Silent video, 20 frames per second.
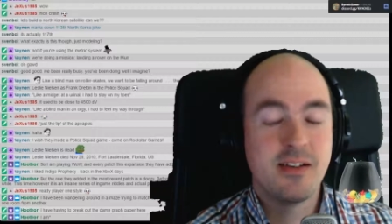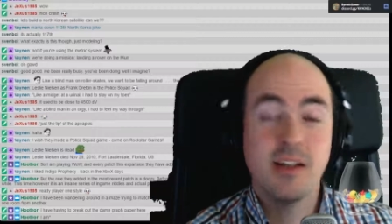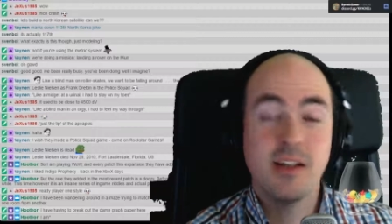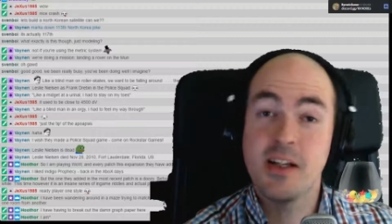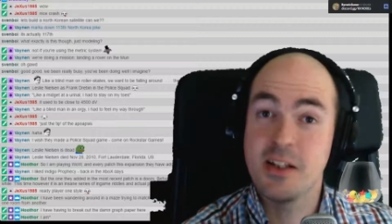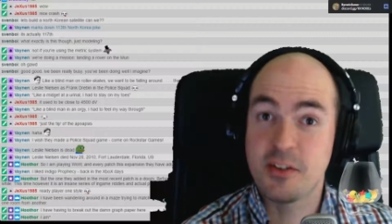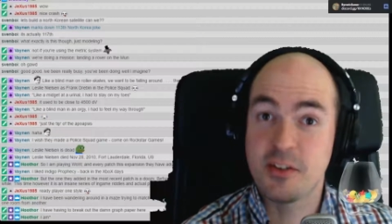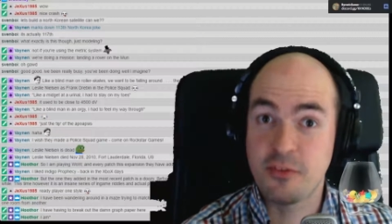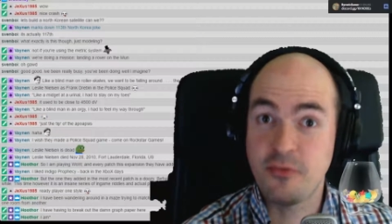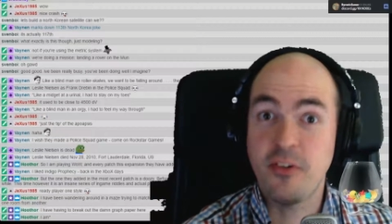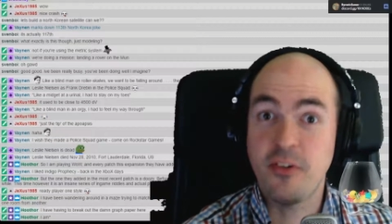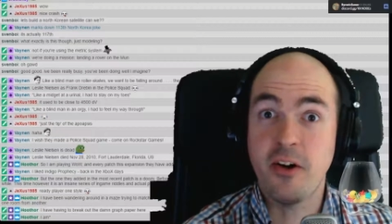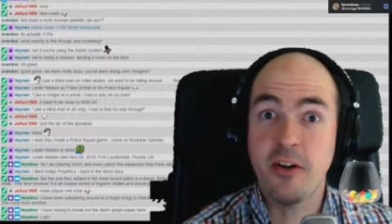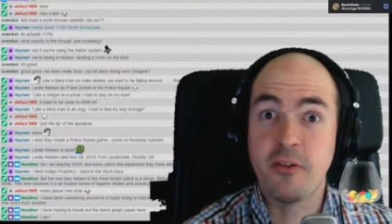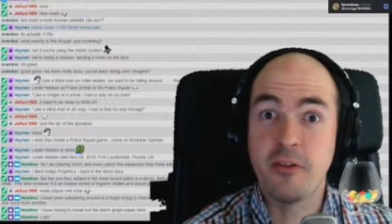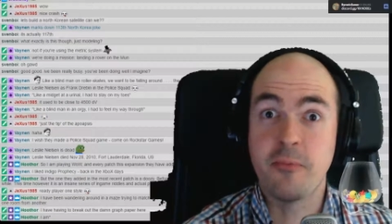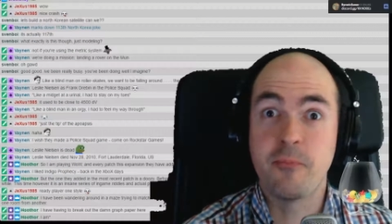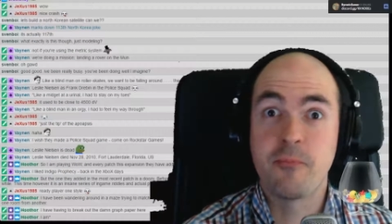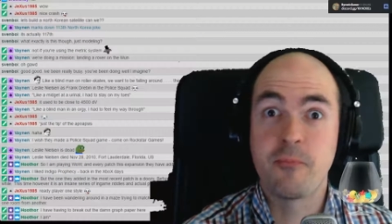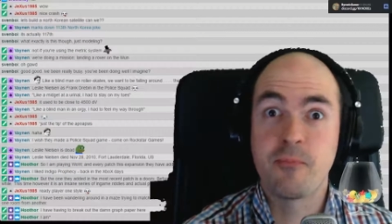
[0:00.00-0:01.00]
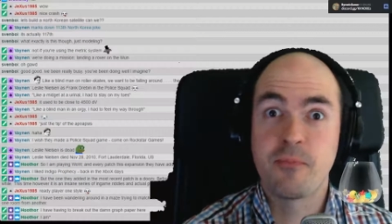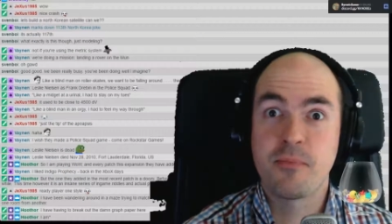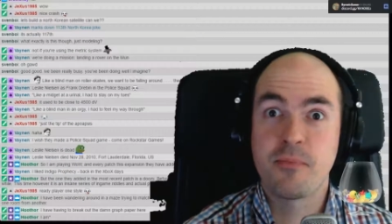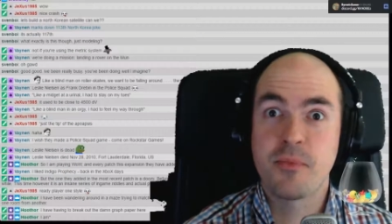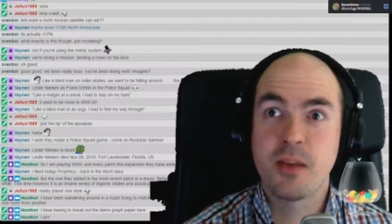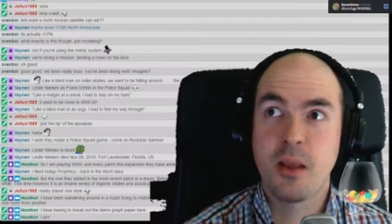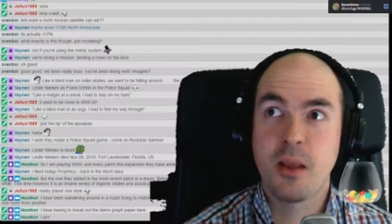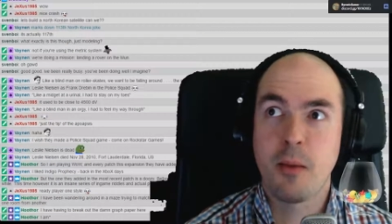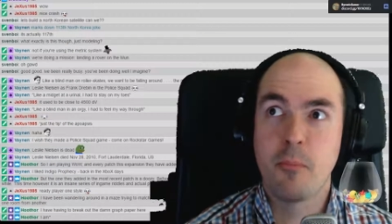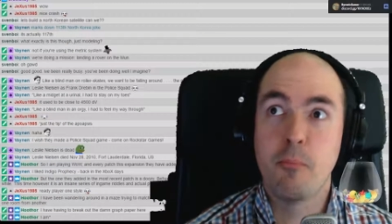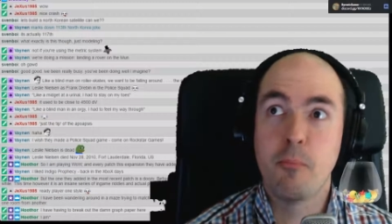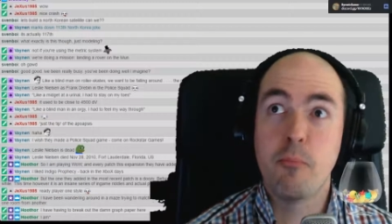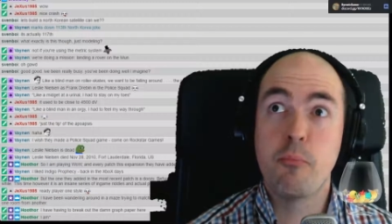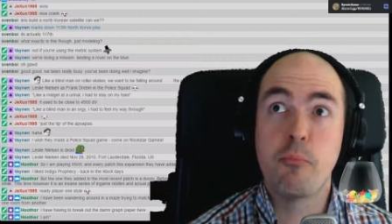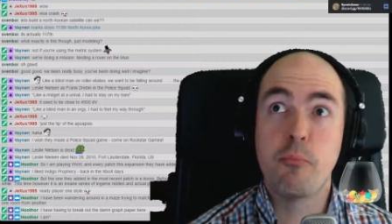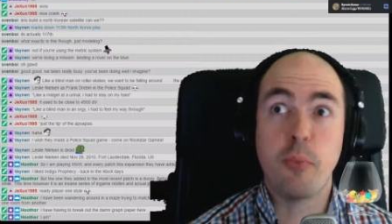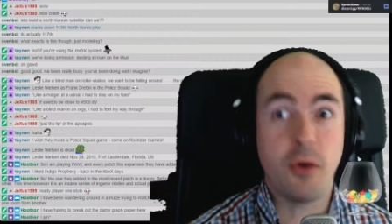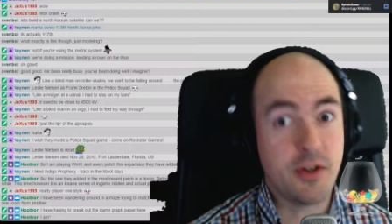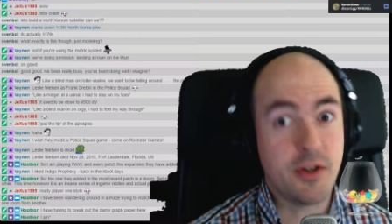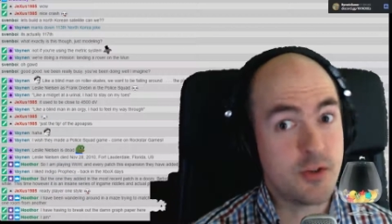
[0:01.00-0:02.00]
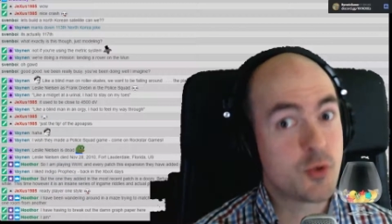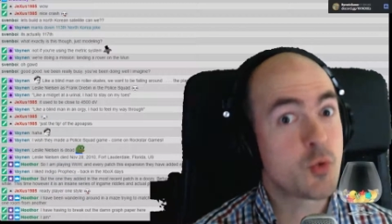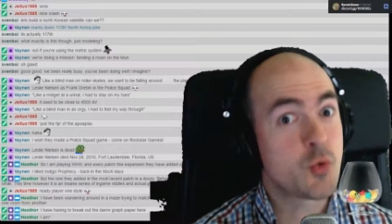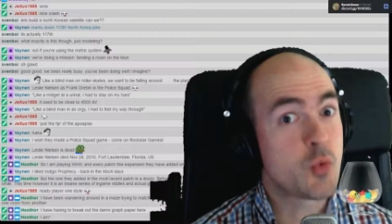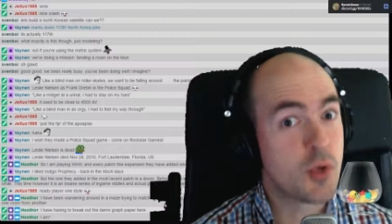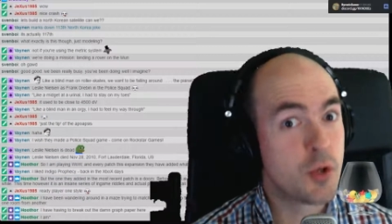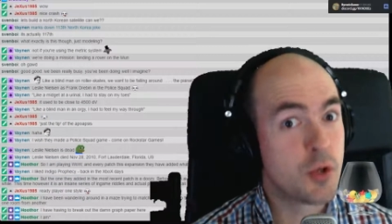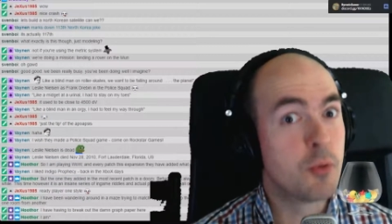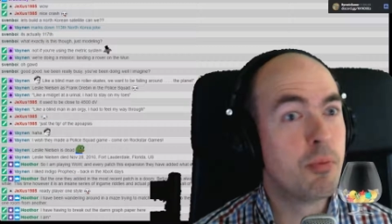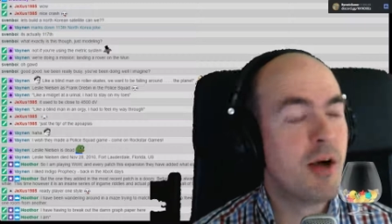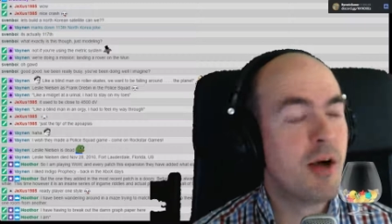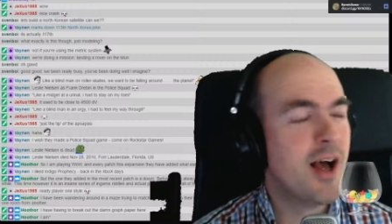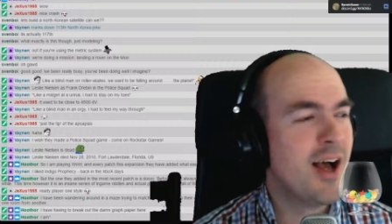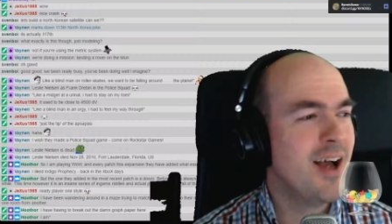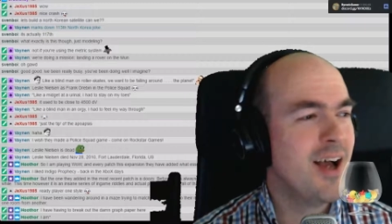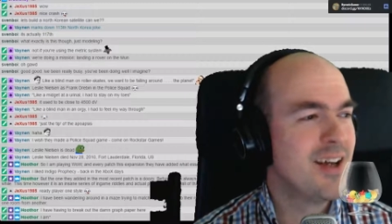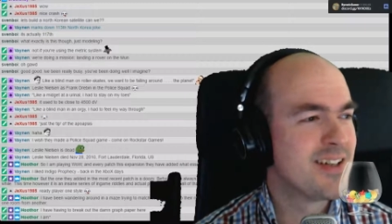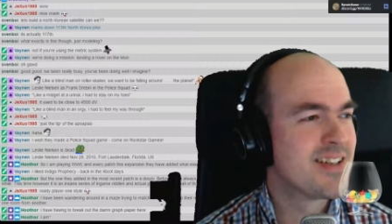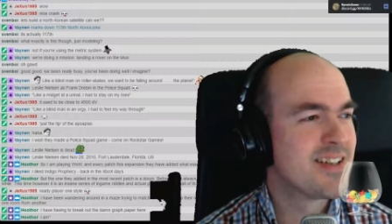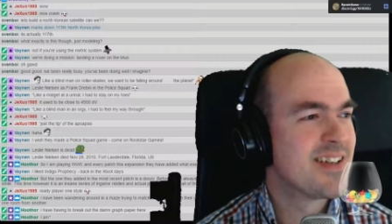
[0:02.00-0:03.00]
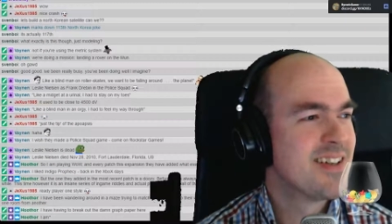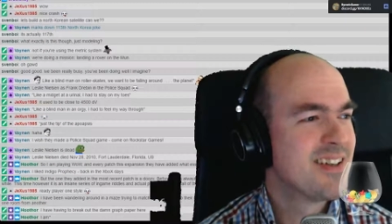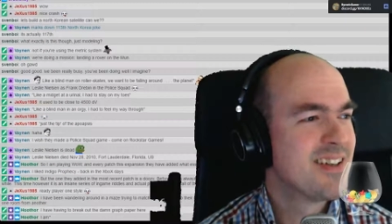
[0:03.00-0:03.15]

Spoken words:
It's fun, but it's real bad.